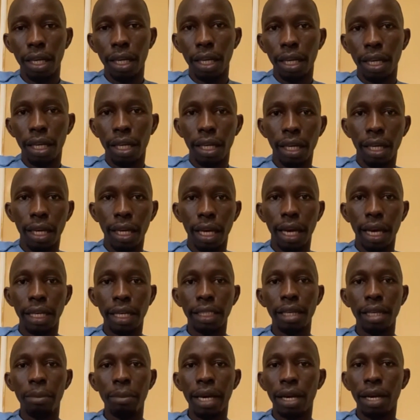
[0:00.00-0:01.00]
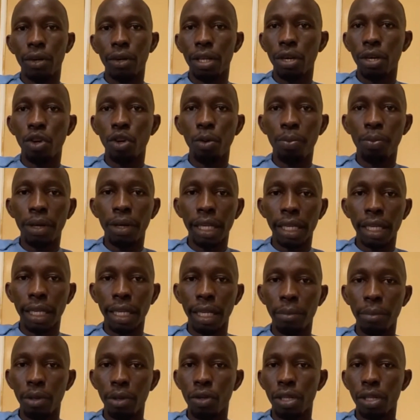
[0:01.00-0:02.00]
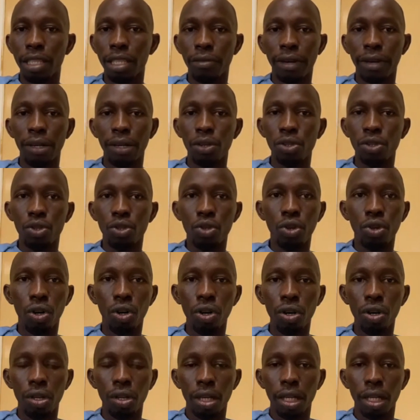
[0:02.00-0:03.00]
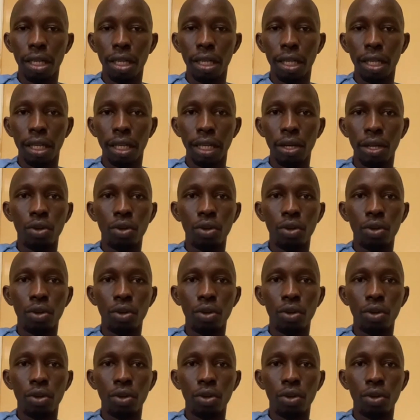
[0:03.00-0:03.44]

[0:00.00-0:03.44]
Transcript: Musa Tumbo, they're all over Bopa. In case he's afraid now.